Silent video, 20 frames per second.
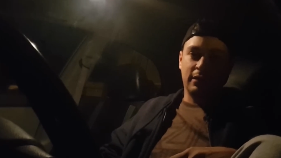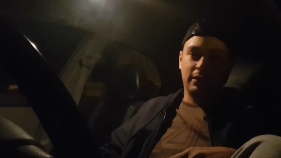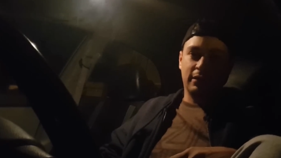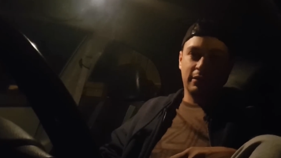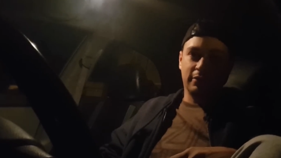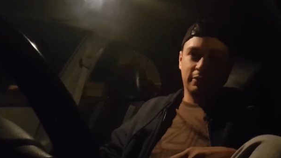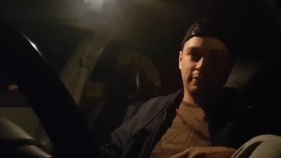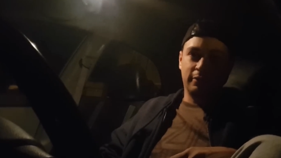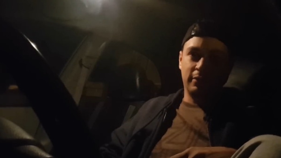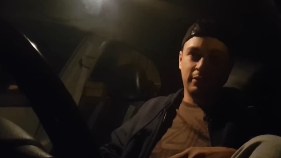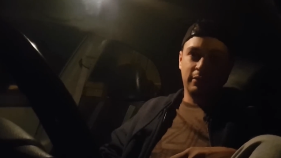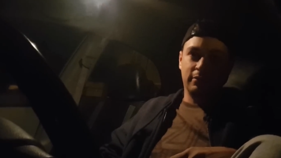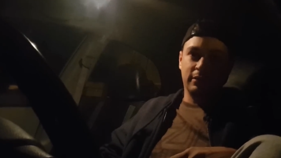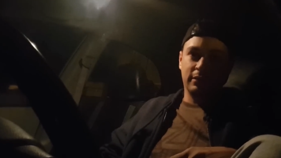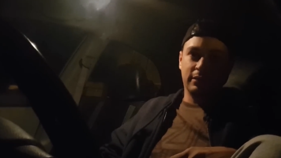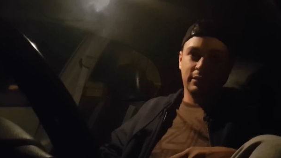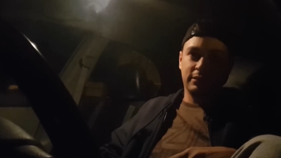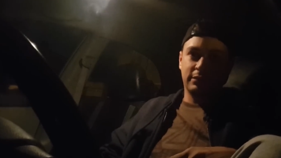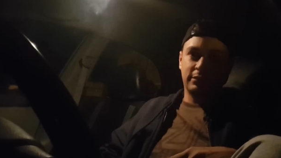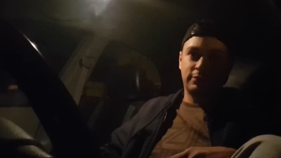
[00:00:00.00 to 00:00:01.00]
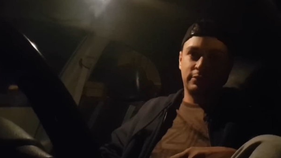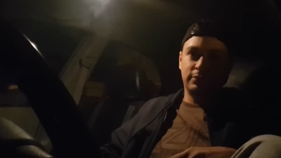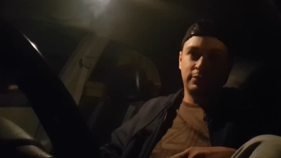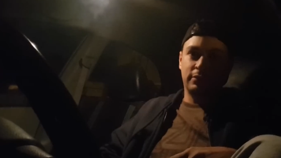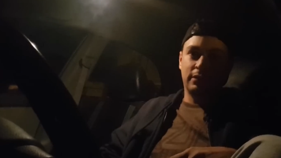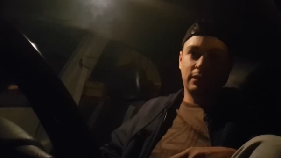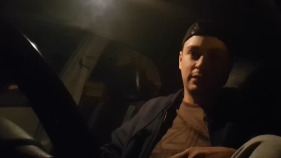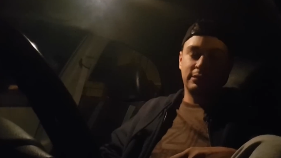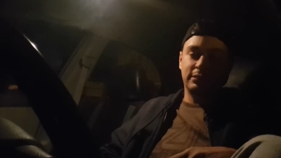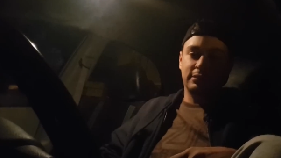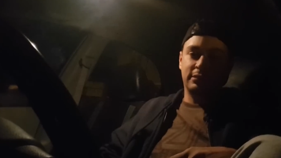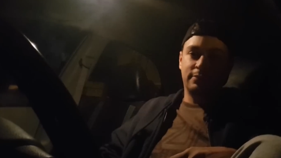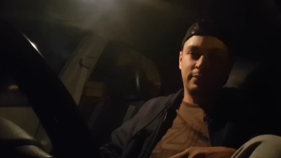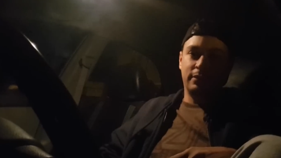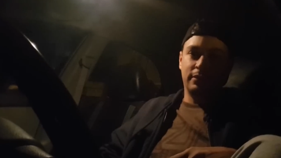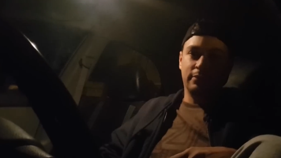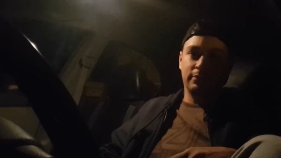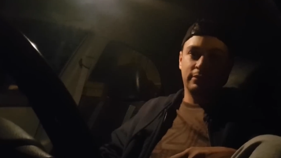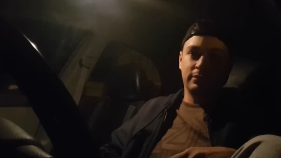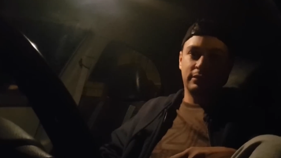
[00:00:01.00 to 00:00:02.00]
done like a video like this for you guys to
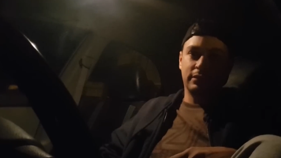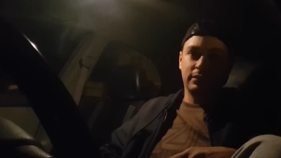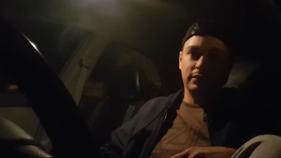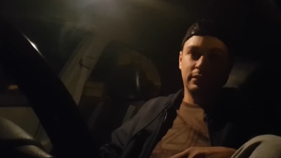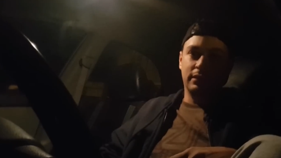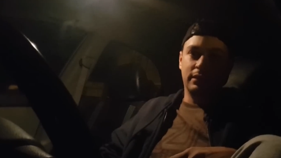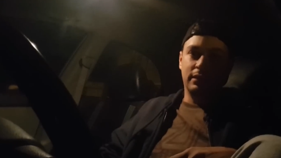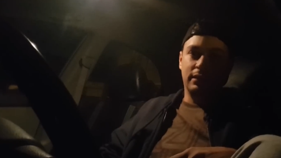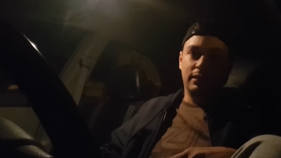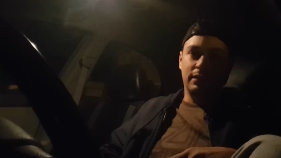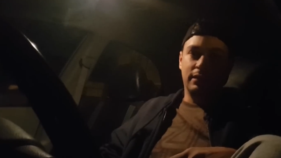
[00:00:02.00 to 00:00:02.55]
be able to